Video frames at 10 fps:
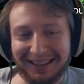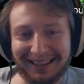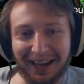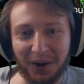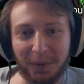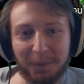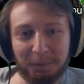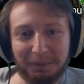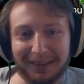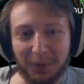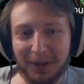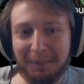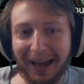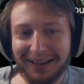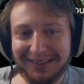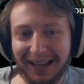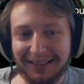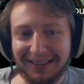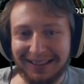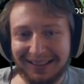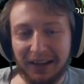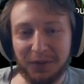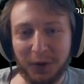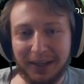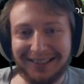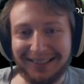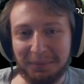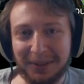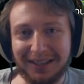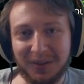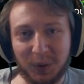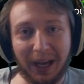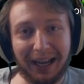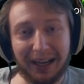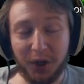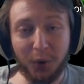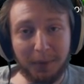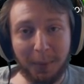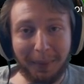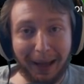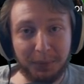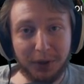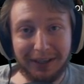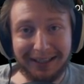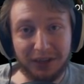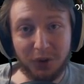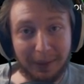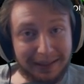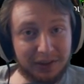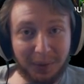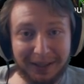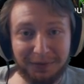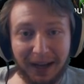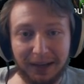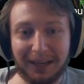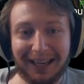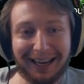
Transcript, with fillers: Now, twenty pack size is kind of crazy because on a normal map, you're going to get twenty, twenty-five.